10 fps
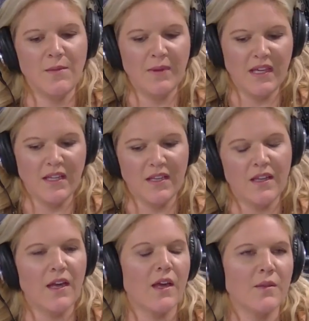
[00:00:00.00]
keeping
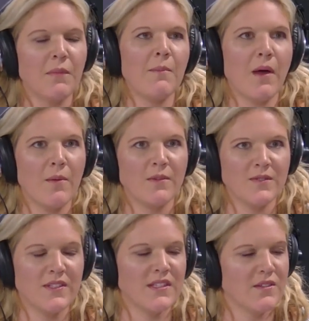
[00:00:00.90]
uh, my mom
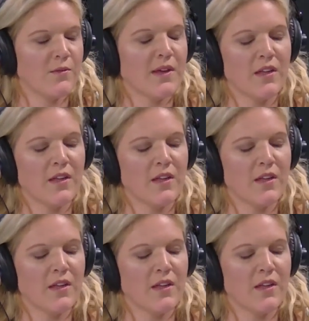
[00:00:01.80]
was visiting from